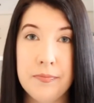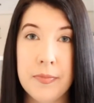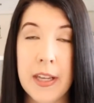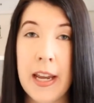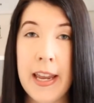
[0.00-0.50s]

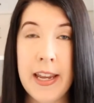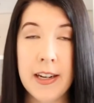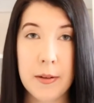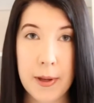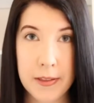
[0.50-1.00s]
that I
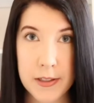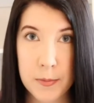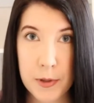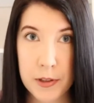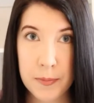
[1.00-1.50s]
hated about this
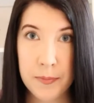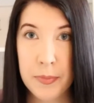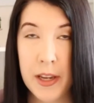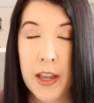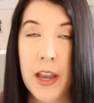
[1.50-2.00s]
book,
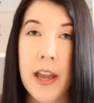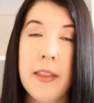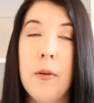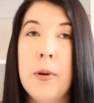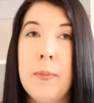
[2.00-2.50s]
and
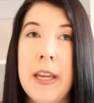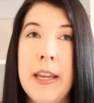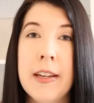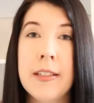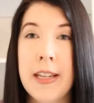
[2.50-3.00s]
that would
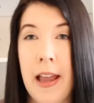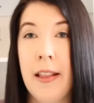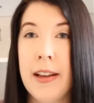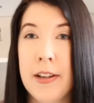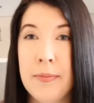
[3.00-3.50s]
be
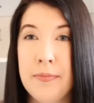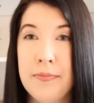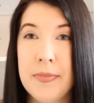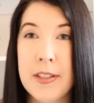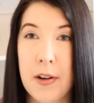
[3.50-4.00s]
Tella,
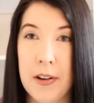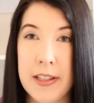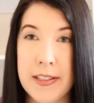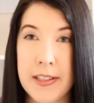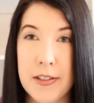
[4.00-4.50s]

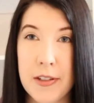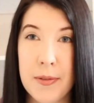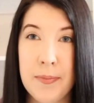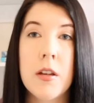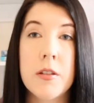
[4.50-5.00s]
Scarlet's sister.
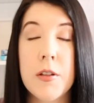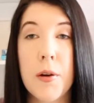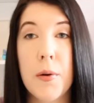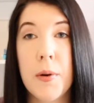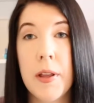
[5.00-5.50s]

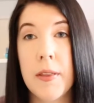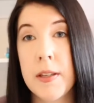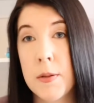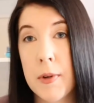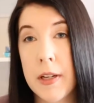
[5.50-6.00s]
So
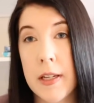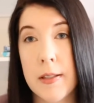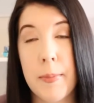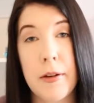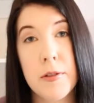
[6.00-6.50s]
this book is
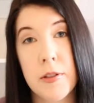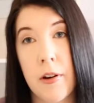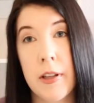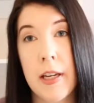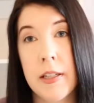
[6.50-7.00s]
about
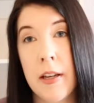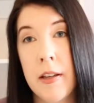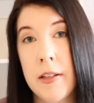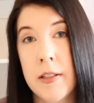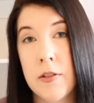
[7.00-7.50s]
Scarlet and
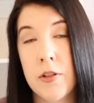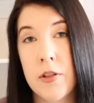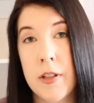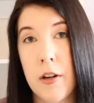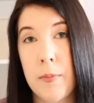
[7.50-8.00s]
Tella,
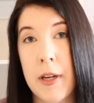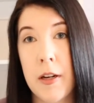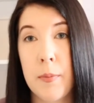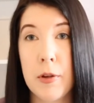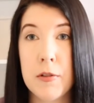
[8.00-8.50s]
sisters that are being
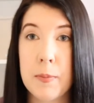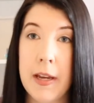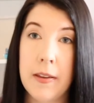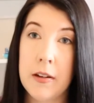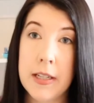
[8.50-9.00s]
abused by
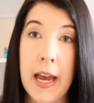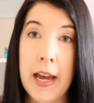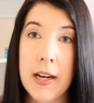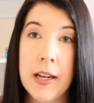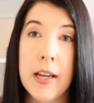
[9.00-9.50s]
their
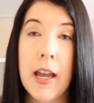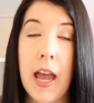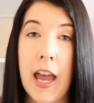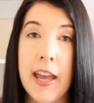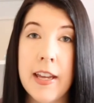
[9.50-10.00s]
dad,
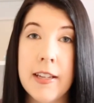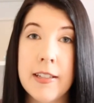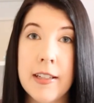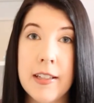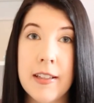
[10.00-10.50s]

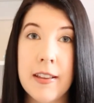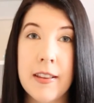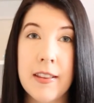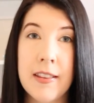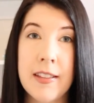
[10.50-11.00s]
and
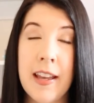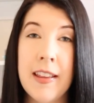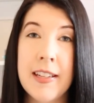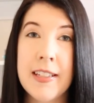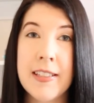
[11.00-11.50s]

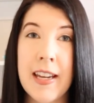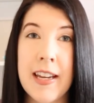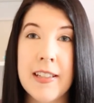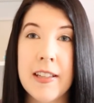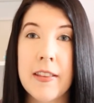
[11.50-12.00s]
Tella
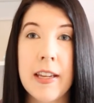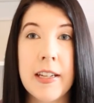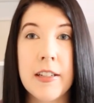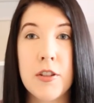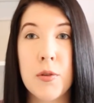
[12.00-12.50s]
decides that they
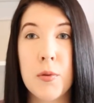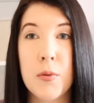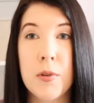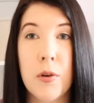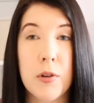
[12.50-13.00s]
need
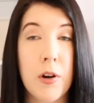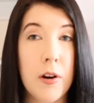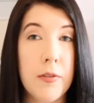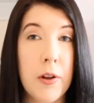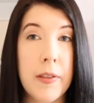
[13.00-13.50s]
to go to
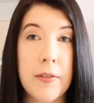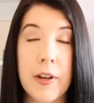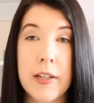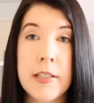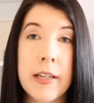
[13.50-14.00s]
Caraval. They've
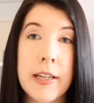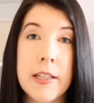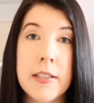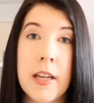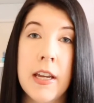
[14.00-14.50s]
got
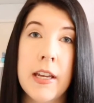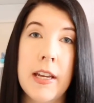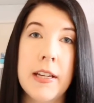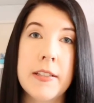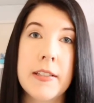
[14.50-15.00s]
tickets.
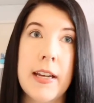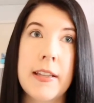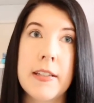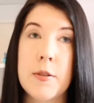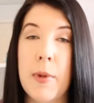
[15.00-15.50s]
It's like
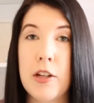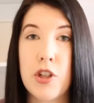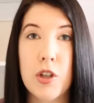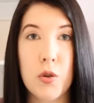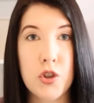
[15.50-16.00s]
this
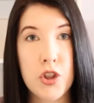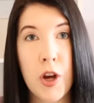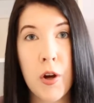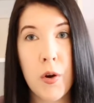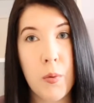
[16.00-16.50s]
magical
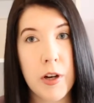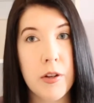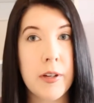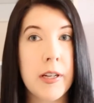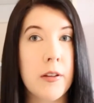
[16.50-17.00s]
show where you
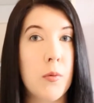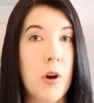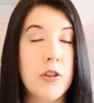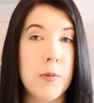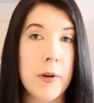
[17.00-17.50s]
can either
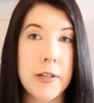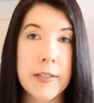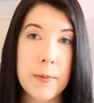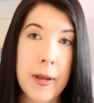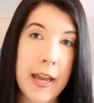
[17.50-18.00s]
watch or
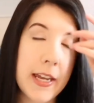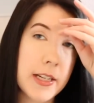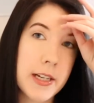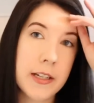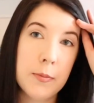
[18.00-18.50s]
participate.
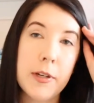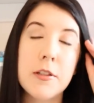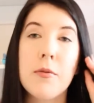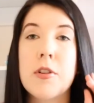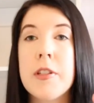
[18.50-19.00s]
It takes place
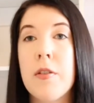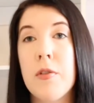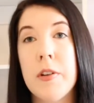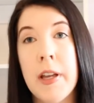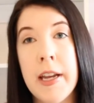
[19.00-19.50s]
over
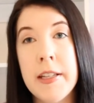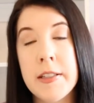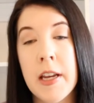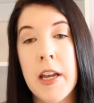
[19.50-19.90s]
several nights,